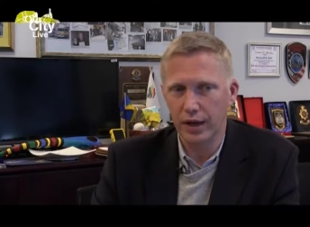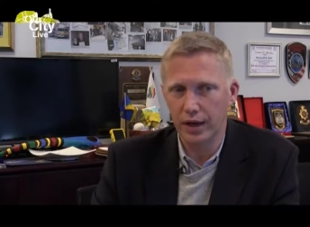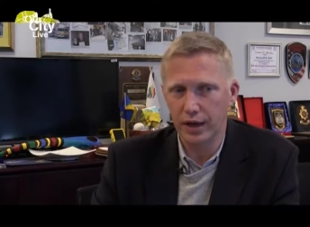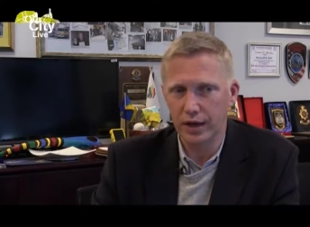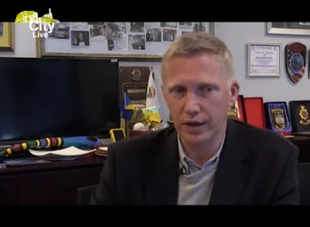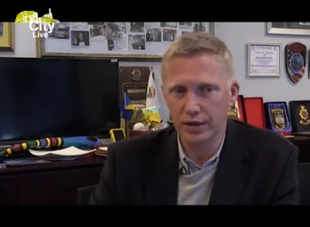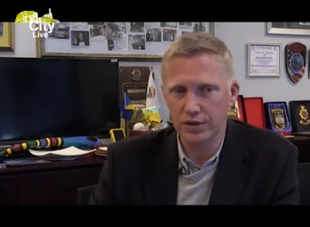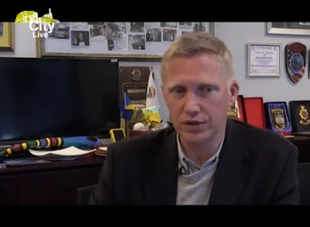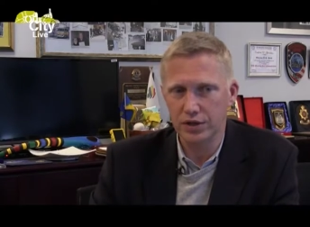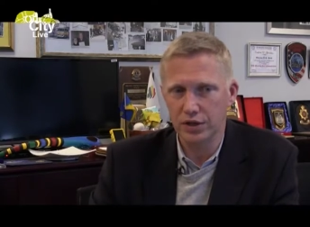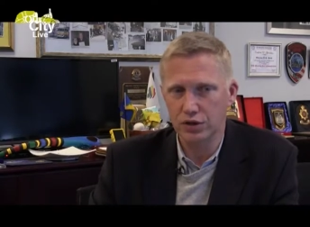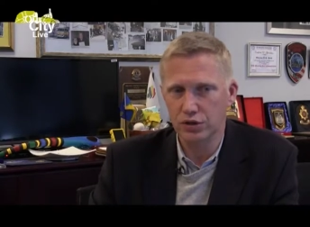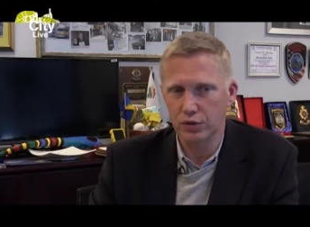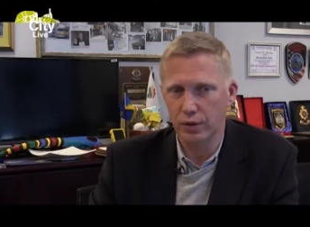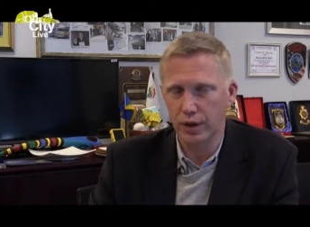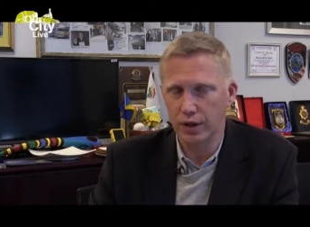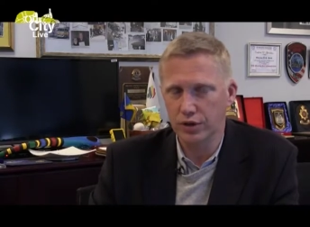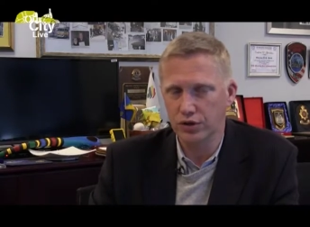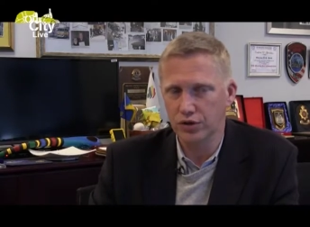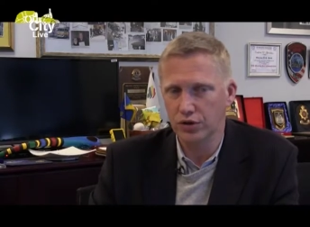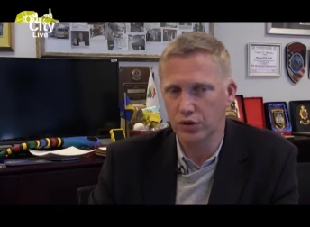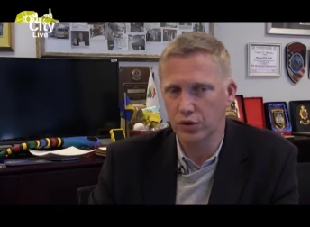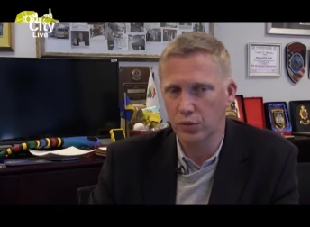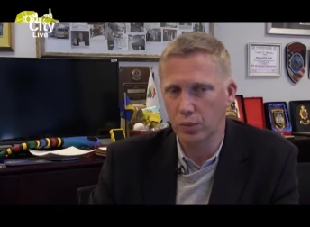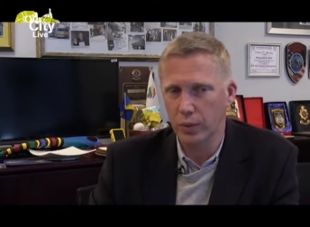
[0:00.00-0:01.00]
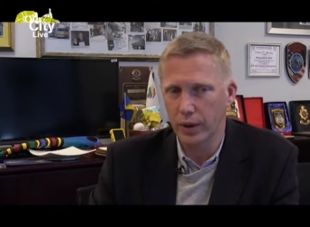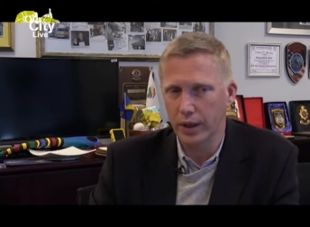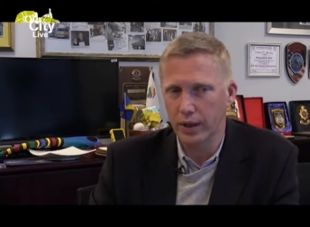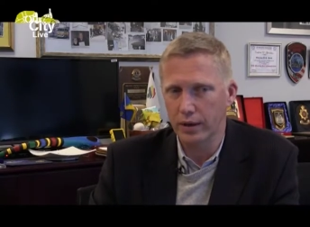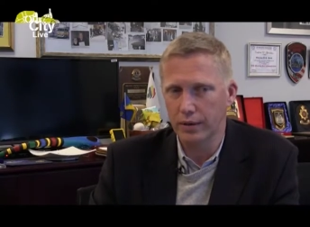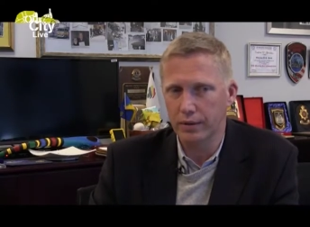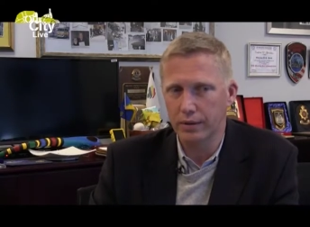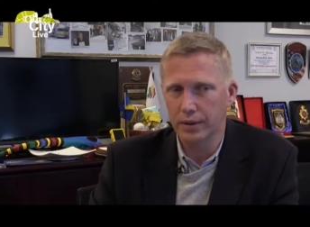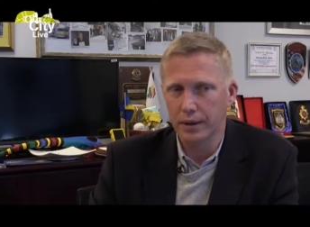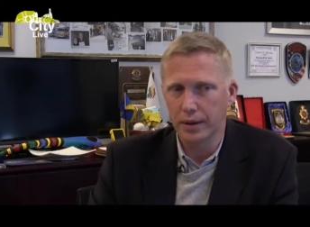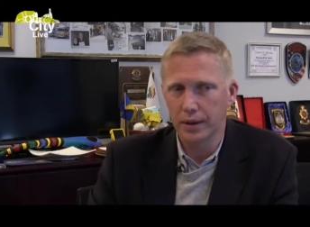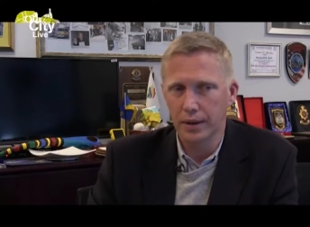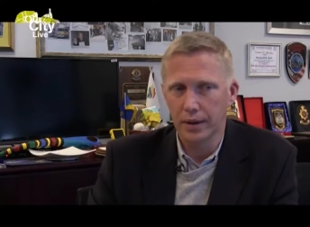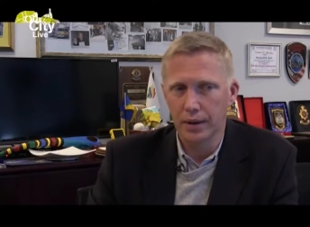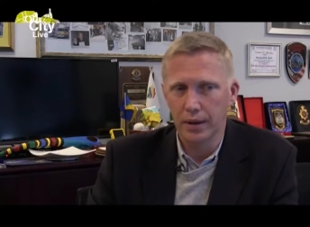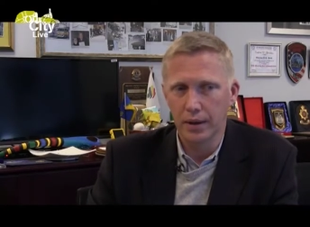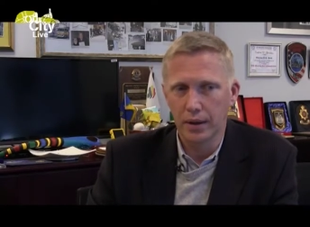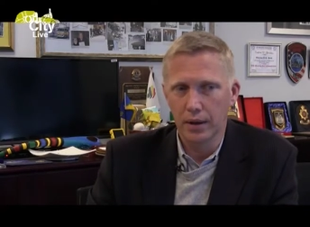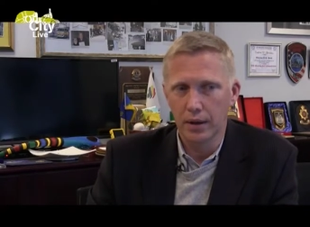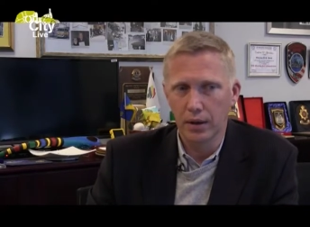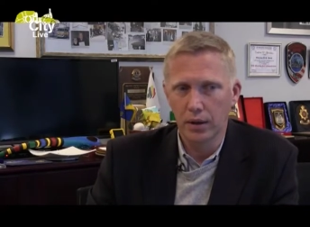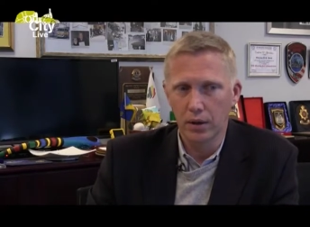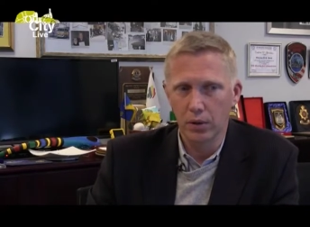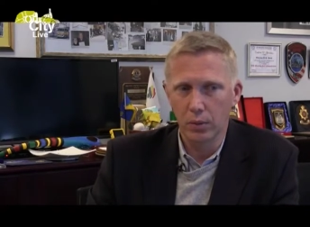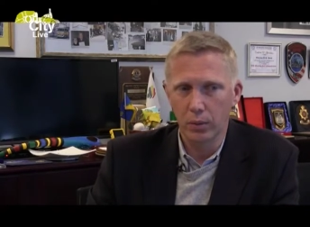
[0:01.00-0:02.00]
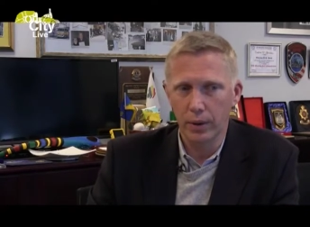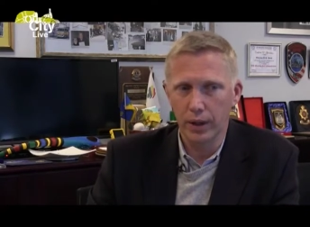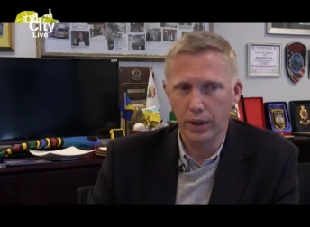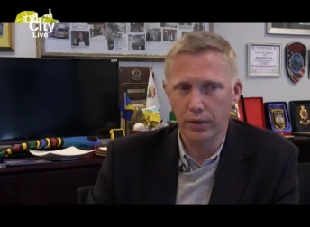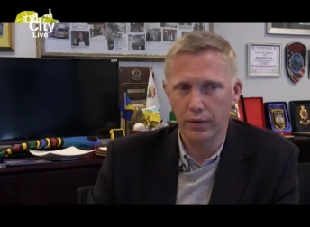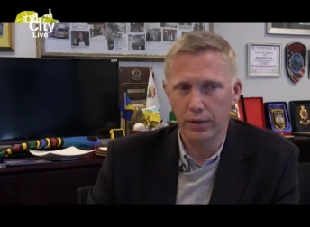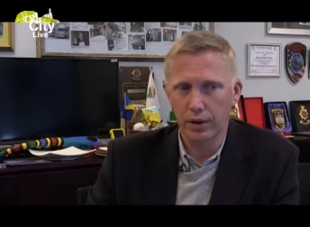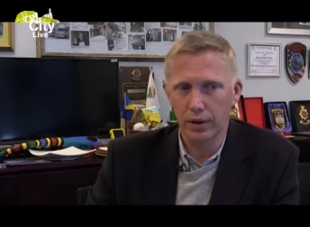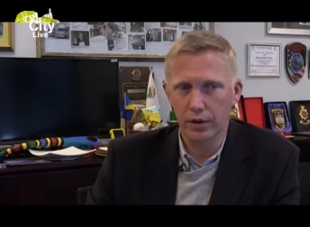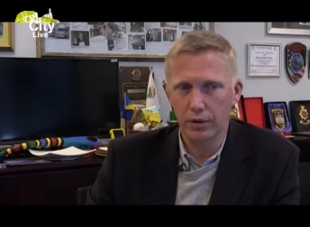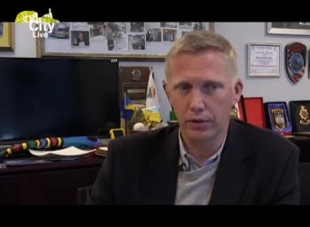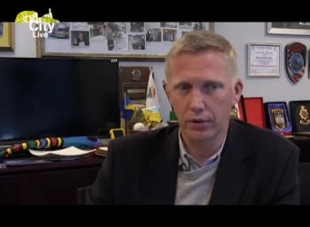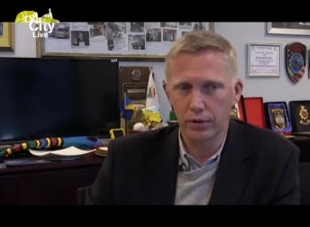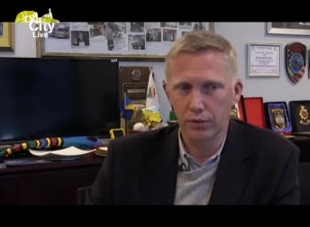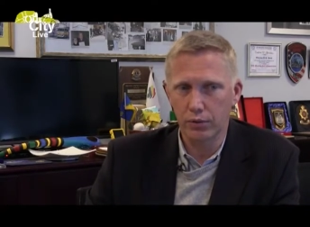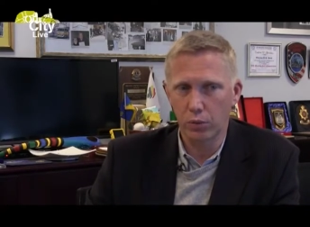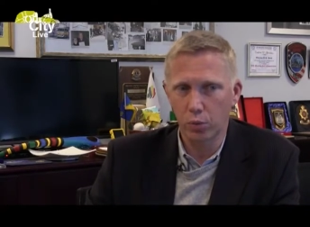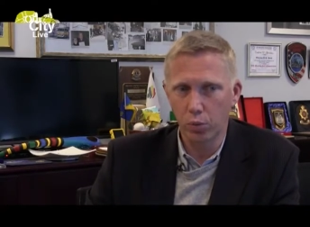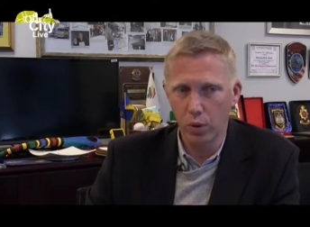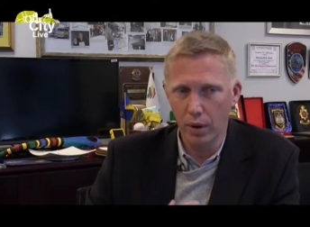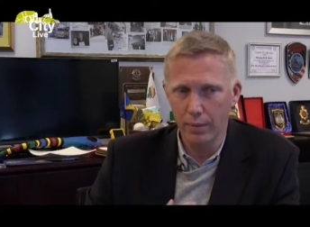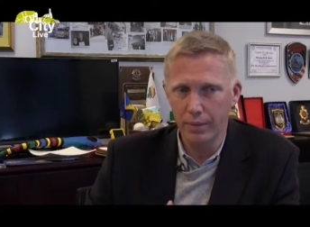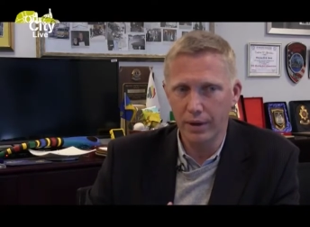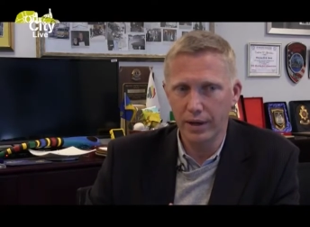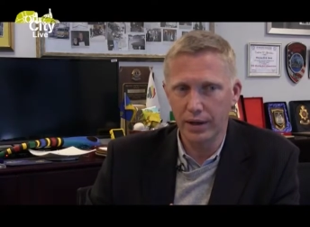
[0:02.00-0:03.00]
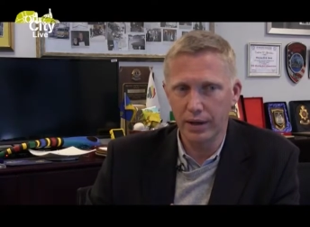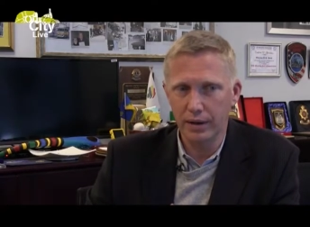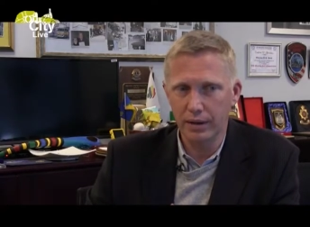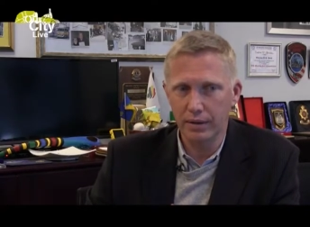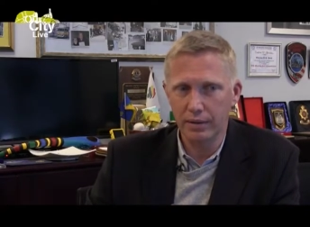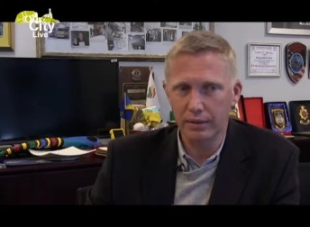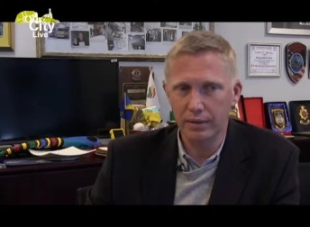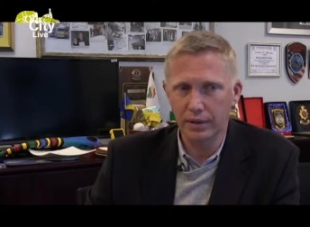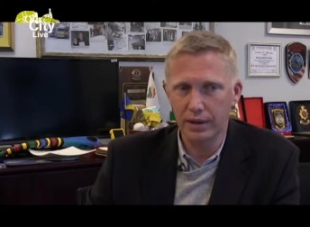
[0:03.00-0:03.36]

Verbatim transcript: a situation where where the, the, the woman